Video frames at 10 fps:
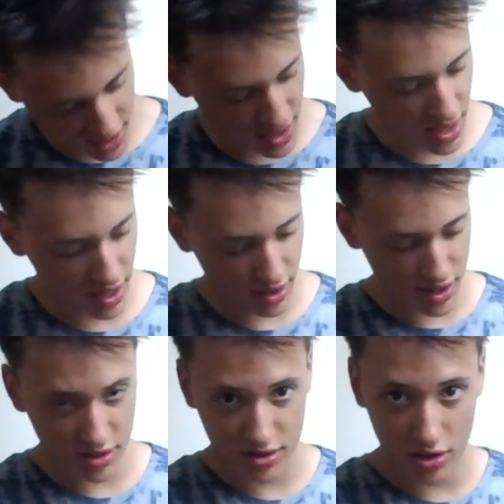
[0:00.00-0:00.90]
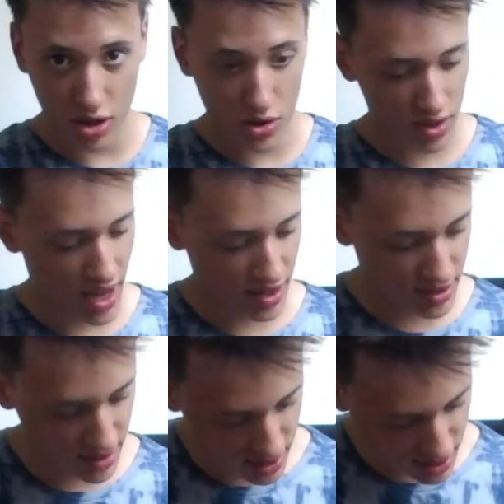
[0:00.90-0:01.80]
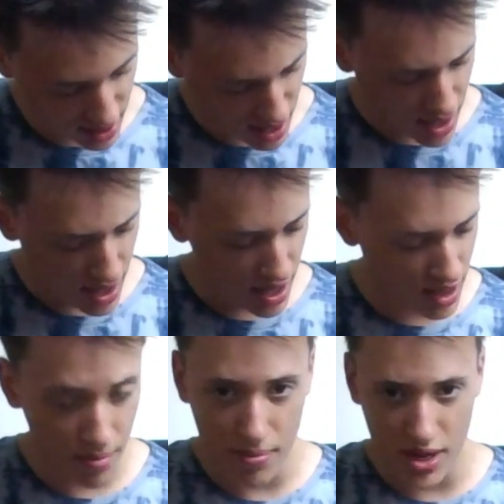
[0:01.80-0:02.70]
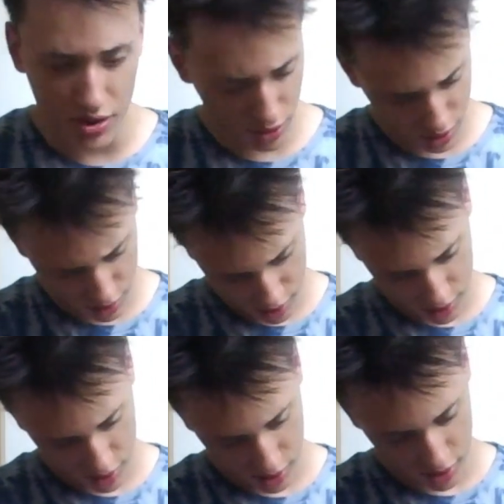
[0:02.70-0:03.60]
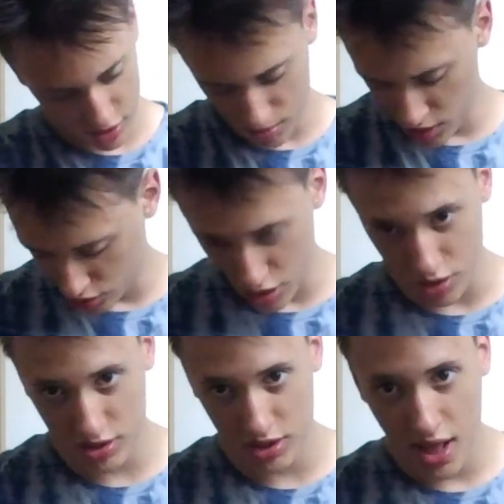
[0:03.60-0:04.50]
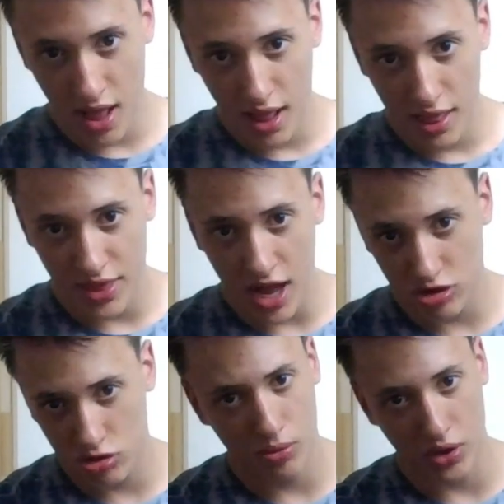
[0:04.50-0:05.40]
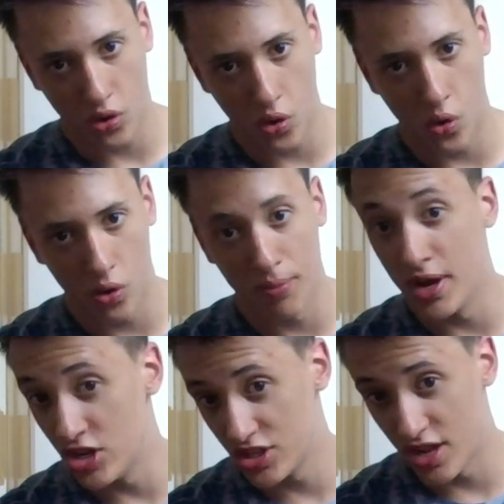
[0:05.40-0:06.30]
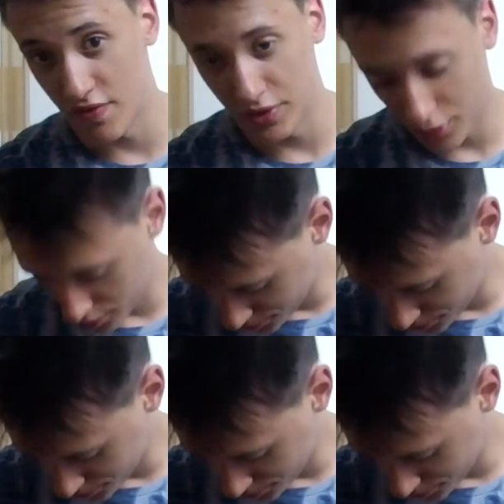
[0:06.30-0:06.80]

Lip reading: here, this note that's in the middle, this middle note, that's what we call the major 7th.